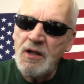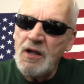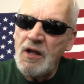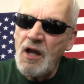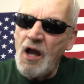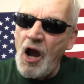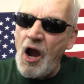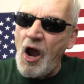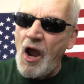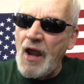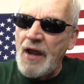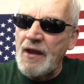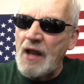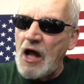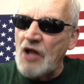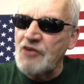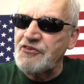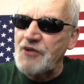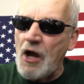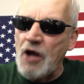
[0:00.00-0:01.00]
All right,
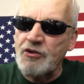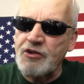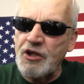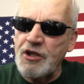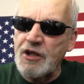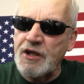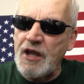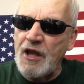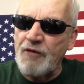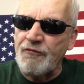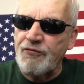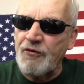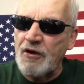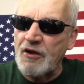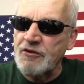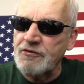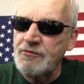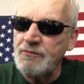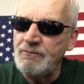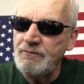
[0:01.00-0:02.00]
I'll talk to you again,
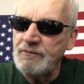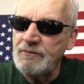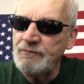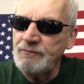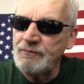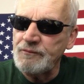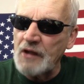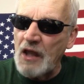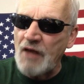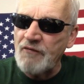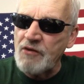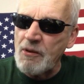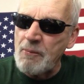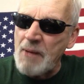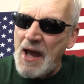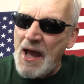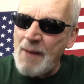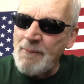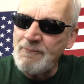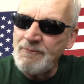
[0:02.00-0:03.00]
friends. Love you.
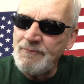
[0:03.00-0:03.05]
Bye.